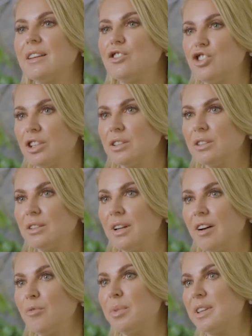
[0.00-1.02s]
They're gentle
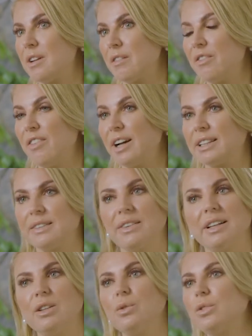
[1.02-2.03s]
enough, but they're effective,
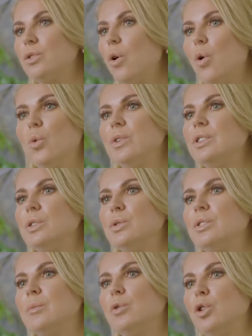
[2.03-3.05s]
and you can always use them